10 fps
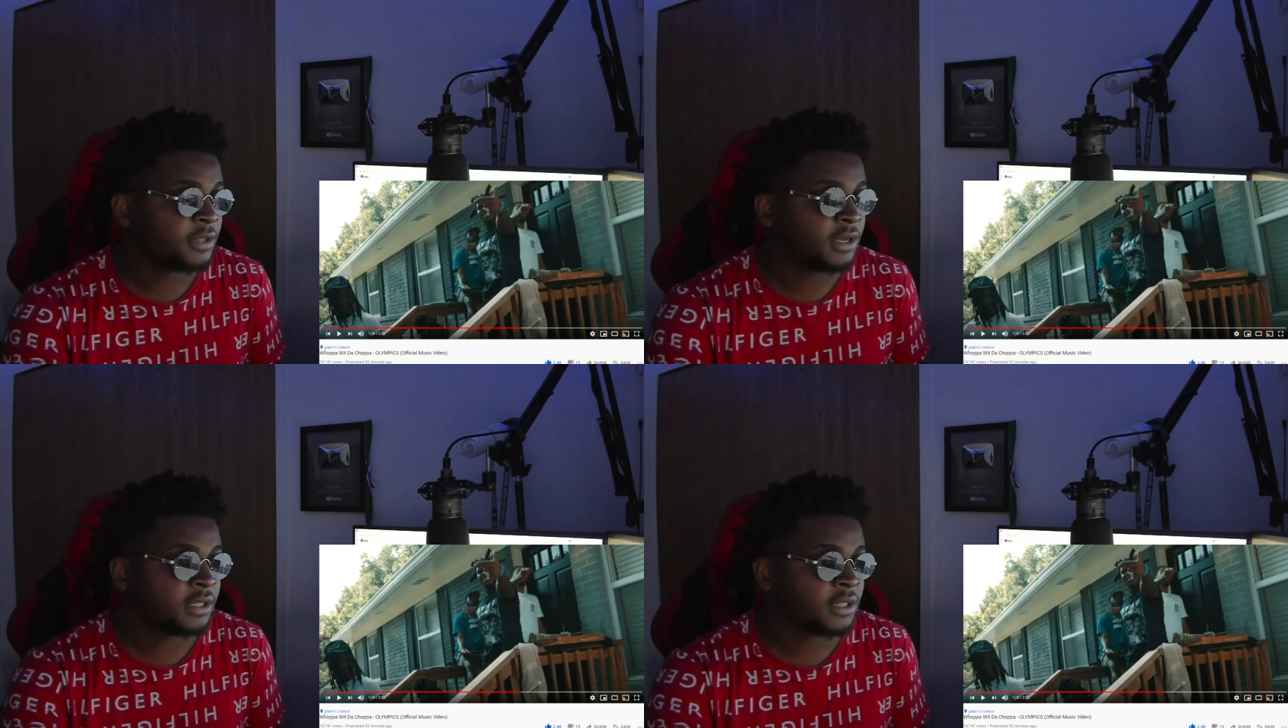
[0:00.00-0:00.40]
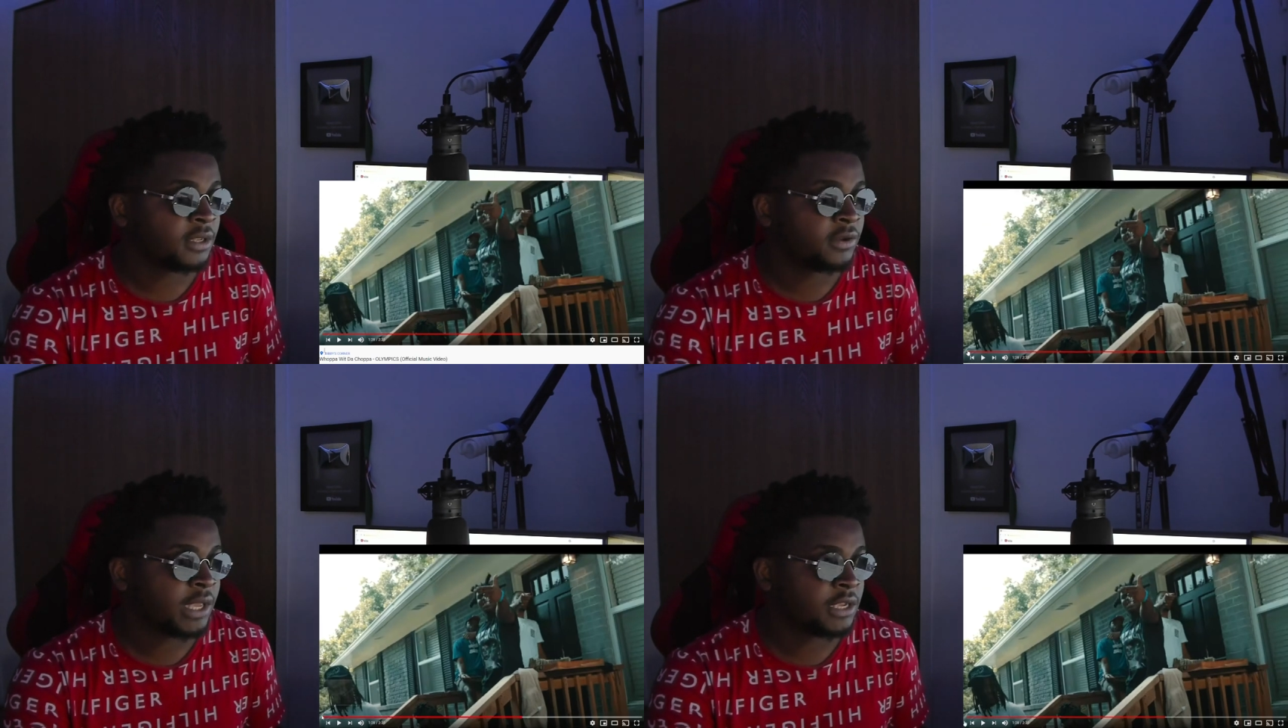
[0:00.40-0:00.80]
and look at the
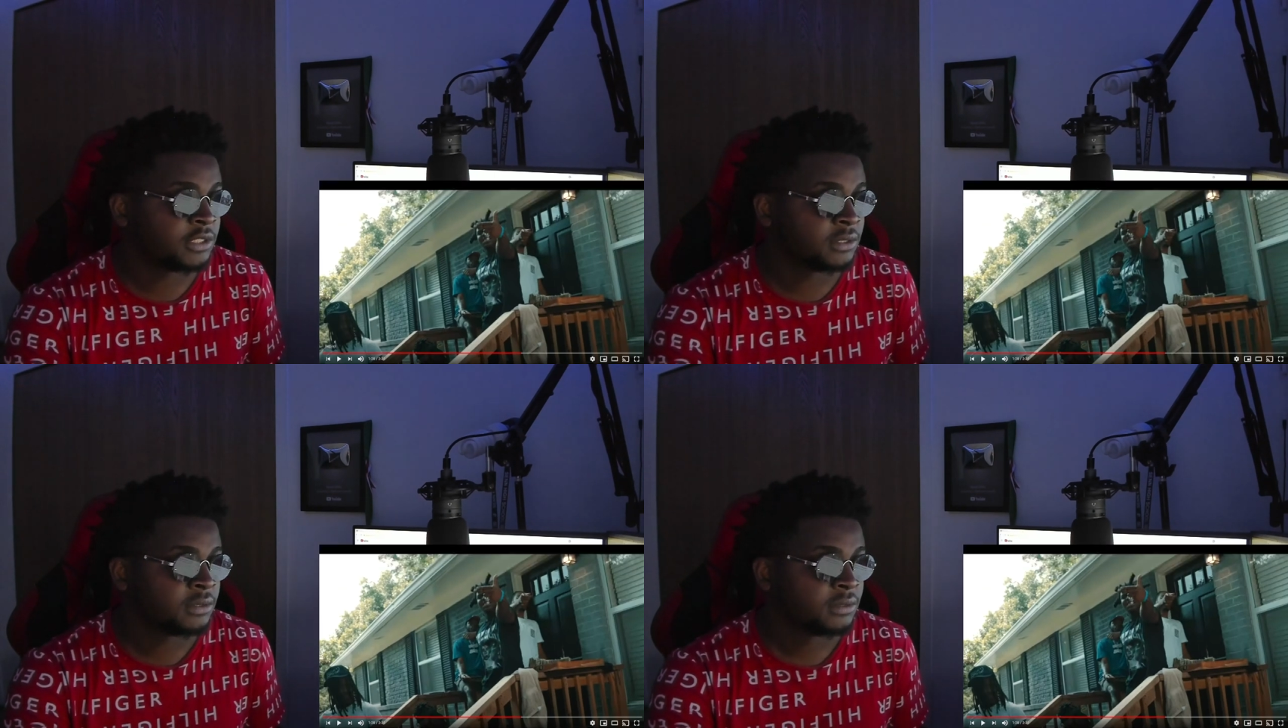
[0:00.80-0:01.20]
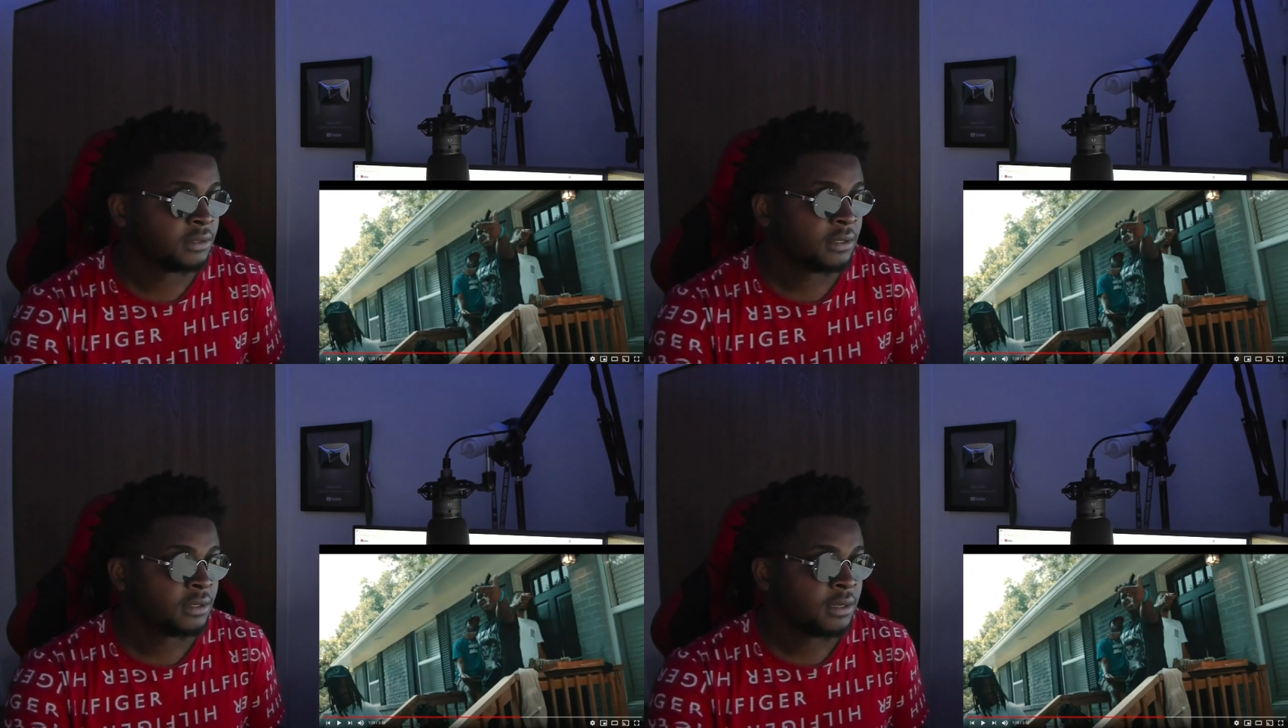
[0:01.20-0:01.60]
location.
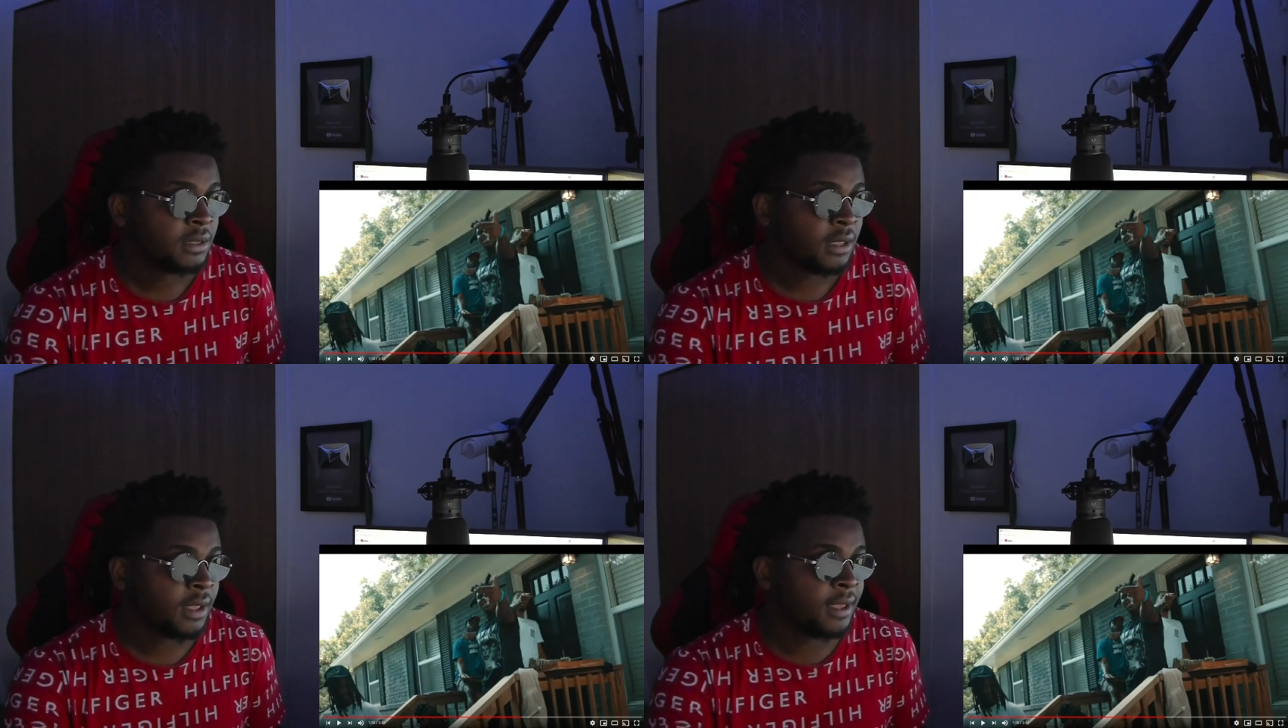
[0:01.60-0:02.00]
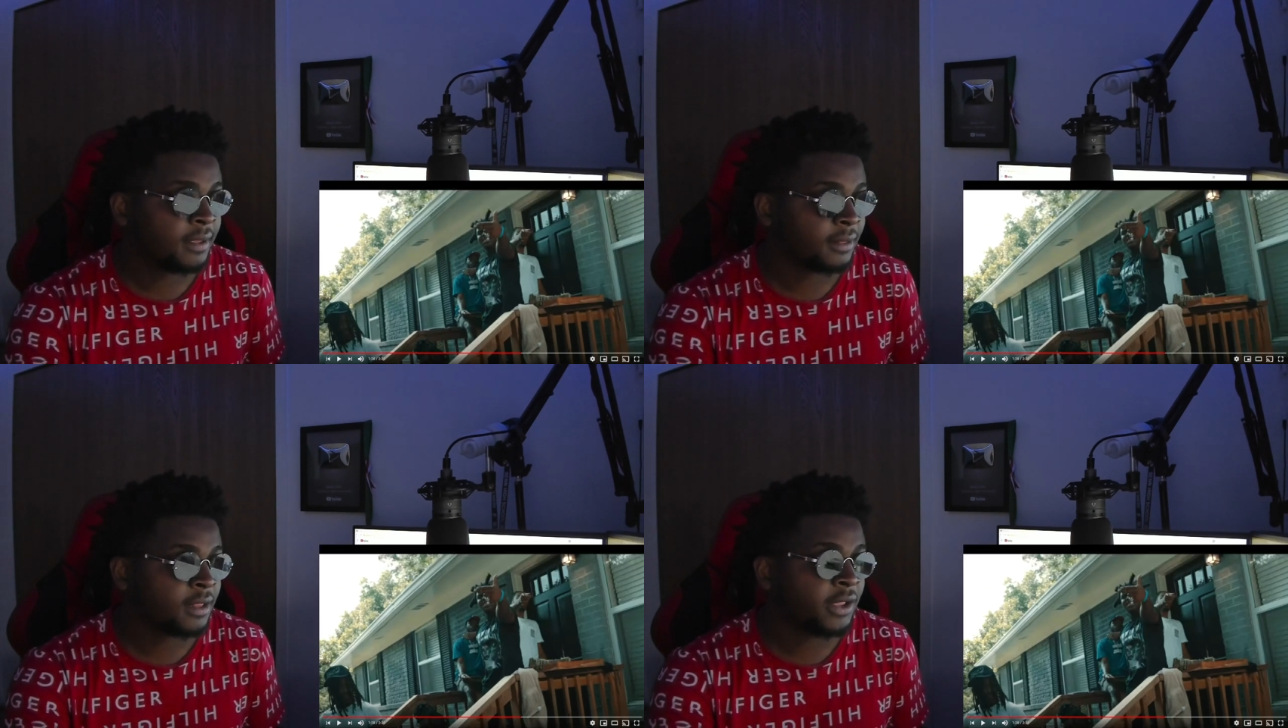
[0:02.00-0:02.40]

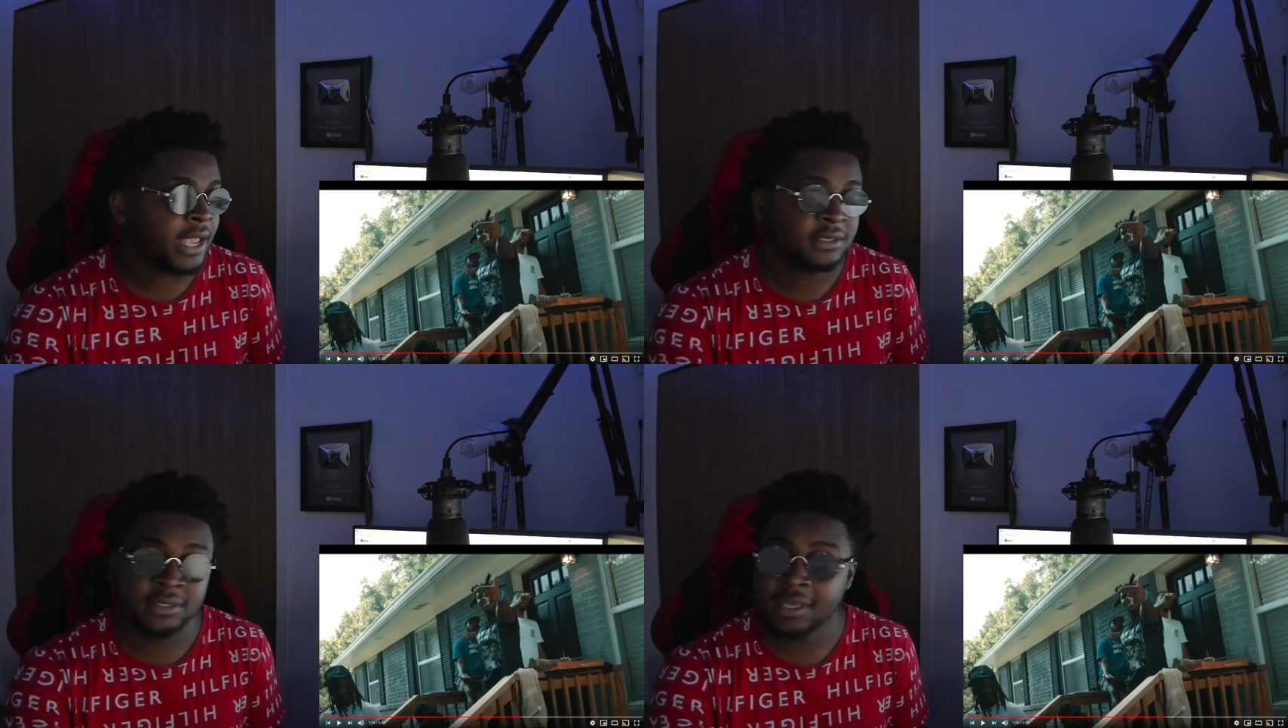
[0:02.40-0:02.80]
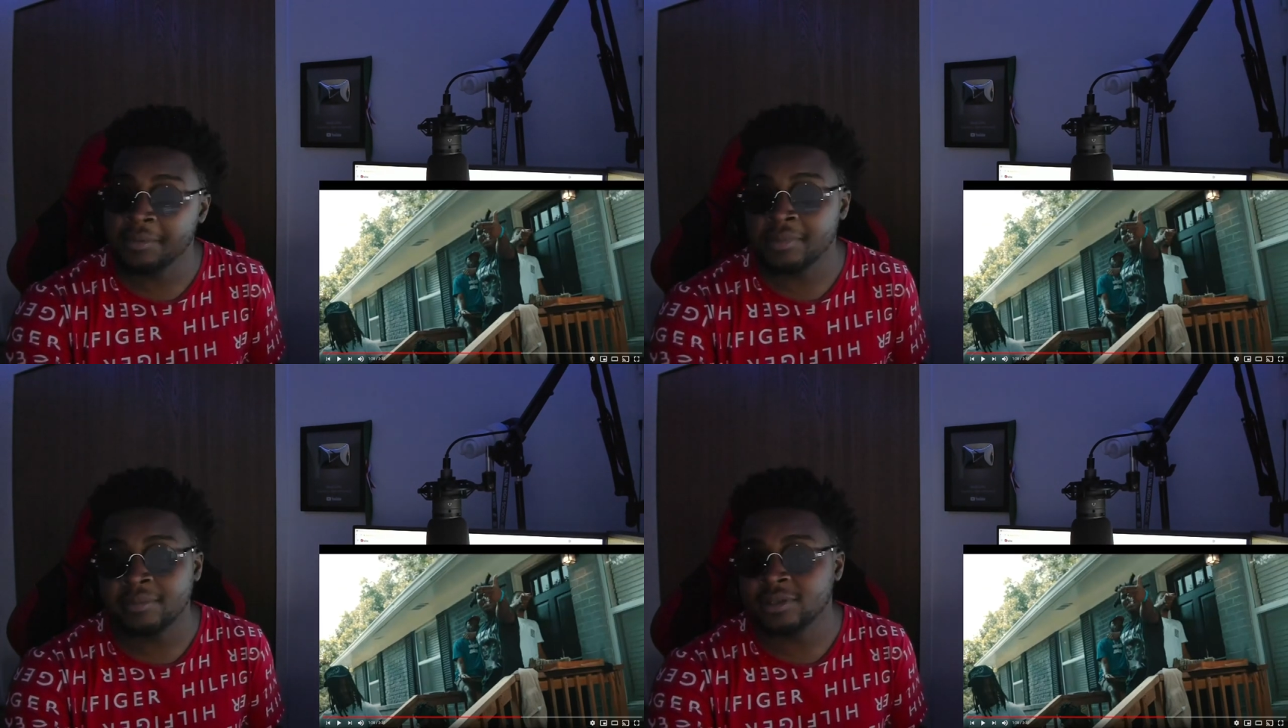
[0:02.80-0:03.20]
The location
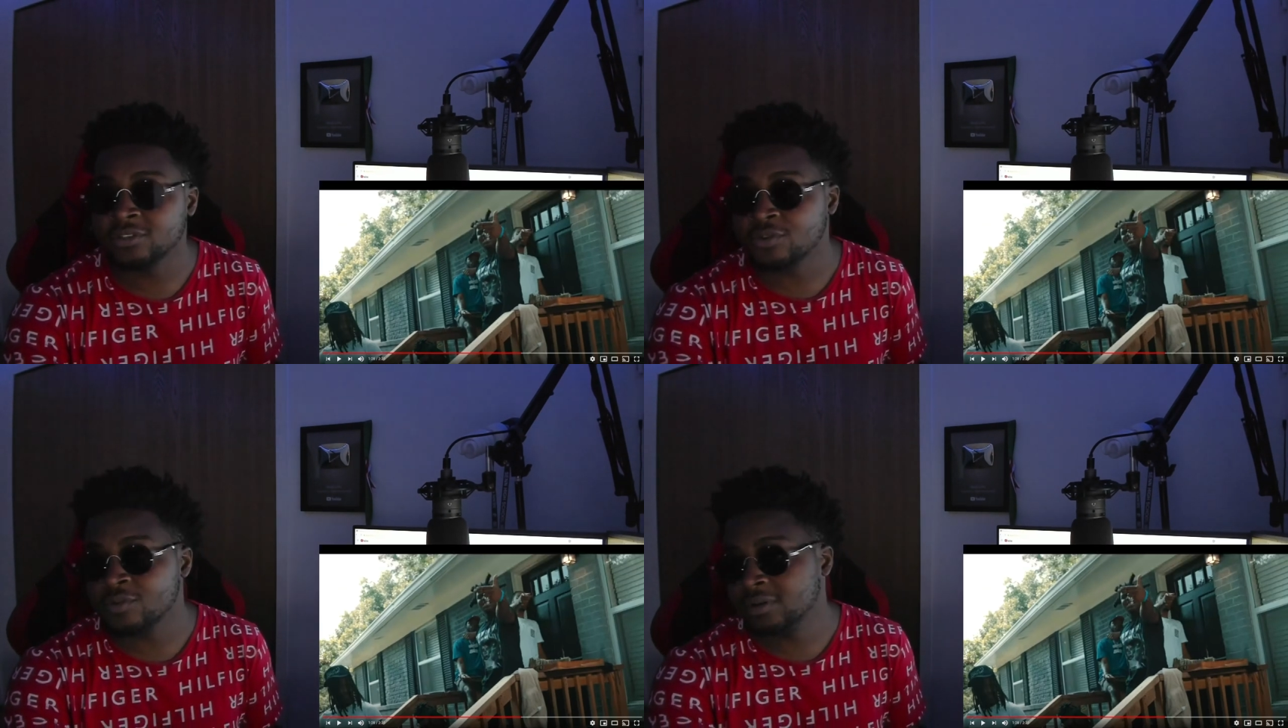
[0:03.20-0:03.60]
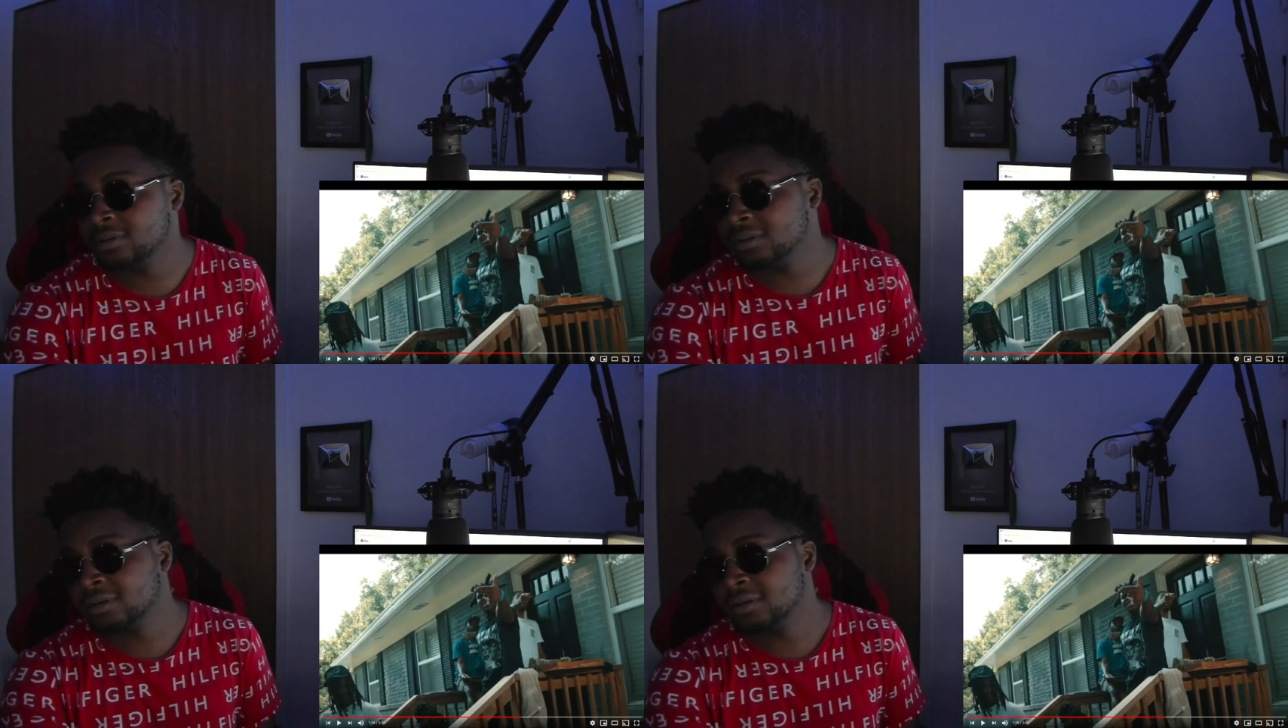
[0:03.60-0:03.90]
say Bibby's Corner.